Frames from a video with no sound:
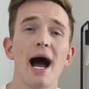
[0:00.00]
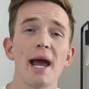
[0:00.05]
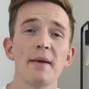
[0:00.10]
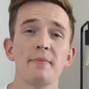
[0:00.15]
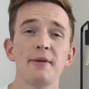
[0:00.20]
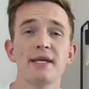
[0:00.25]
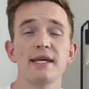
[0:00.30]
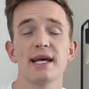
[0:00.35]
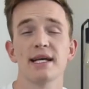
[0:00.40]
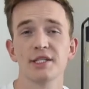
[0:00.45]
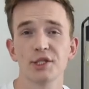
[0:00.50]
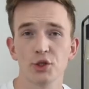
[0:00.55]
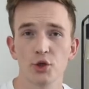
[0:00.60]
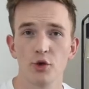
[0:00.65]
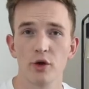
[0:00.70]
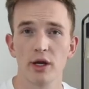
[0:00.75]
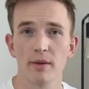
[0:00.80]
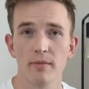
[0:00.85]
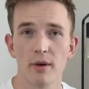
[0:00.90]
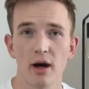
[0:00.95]
IPS
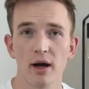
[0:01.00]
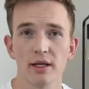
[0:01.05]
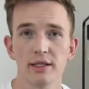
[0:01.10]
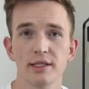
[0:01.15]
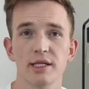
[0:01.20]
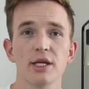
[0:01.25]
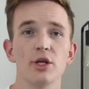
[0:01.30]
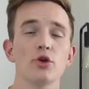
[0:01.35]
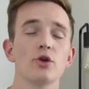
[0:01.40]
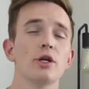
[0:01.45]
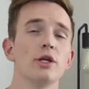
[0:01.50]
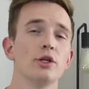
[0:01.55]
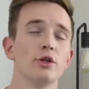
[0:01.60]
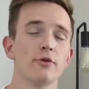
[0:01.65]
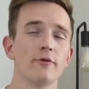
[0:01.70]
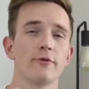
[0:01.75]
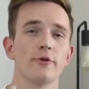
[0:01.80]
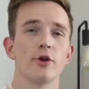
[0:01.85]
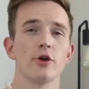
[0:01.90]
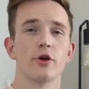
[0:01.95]
screen mods that you can
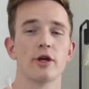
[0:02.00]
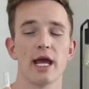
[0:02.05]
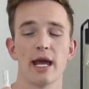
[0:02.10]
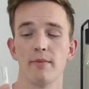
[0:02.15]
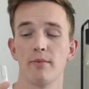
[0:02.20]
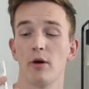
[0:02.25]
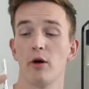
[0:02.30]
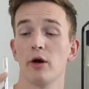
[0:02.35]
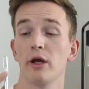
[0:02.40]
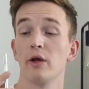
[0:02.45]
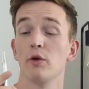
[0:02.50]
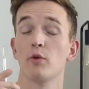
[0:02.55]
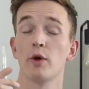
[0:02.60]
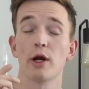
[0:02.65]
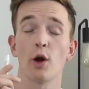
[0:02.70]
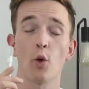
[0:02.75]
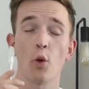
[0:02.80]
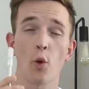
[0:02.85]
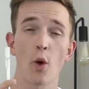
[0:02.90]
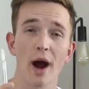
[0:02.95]
do for your Game Boy
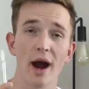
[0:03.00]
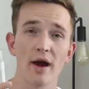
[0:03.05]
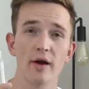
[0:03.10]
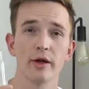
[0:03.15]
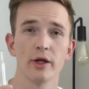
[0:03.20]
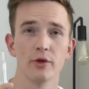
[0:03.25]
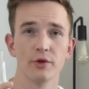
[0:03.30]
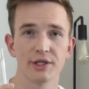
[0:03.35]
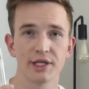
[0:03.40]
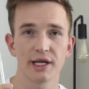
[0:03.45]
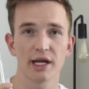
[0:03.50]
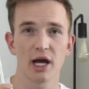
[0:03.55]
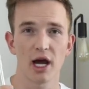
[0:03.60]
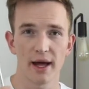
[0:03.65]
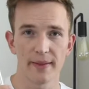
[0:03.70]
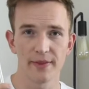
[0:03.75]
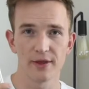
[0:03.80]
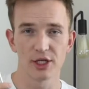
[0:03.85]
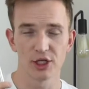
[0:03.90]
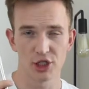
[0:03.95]
require you to
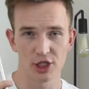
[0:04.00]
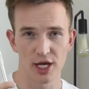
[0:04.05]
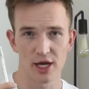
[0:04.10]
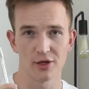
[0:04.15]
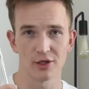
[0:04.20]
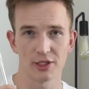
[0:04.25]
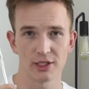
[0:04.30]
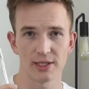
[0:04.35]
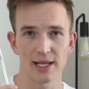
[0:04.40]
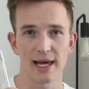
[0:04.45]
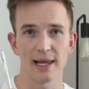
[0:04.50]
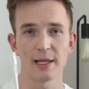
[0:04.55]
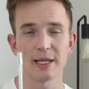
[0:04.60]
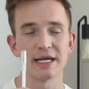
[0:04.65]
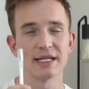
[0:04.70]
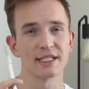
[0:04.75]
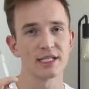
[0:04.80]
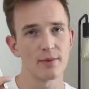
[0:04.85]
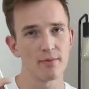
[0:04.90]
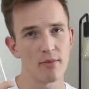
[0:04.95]
cut the shell
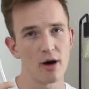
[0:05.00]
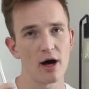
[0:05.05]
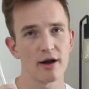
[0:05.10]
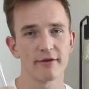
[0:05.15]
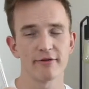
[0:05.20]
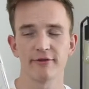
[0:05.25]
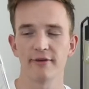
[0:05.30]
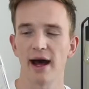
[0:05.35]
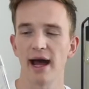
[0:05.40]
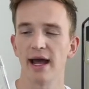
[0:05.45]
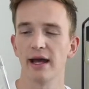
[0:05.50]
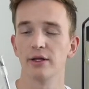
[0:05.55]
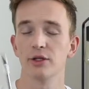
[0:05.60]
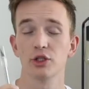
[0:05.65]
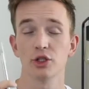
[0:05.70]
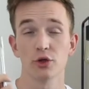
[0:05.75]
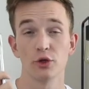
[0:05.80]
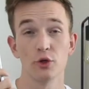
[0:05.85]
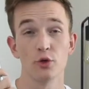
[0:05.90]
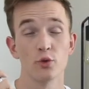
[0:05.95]
slightly and to modify it,
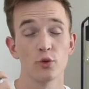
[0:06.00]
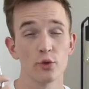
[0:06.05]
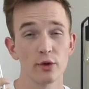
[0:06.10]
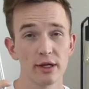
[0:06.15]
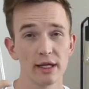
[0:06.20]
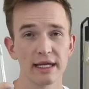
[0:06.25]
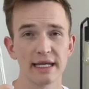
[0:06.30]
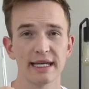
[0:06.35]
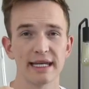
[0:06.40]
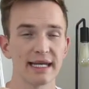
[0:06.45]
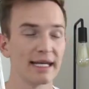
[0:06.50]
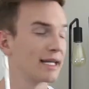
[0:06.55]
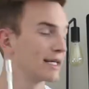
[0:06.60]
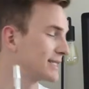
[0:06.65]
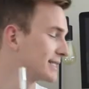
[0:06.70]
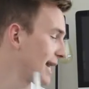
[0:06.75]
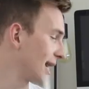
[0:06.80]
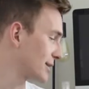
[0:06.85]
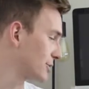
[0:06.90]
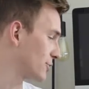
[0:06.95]
so you really need an
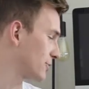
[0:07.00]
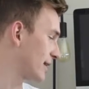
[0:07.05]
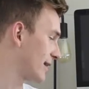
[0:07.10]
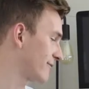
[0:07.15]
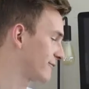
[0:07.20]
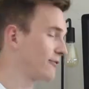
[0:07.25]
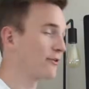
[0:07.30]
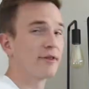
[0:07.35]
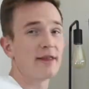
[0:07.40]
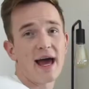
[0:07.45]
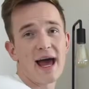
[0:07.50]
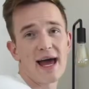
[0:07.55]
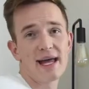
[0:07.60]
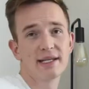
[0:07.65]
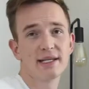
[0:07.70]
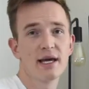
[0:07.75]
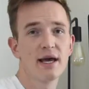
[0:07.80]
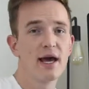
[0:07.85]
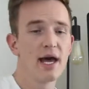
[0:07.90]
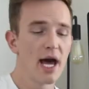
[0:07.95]
X-Acto knife for
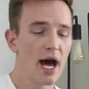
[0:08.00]
that.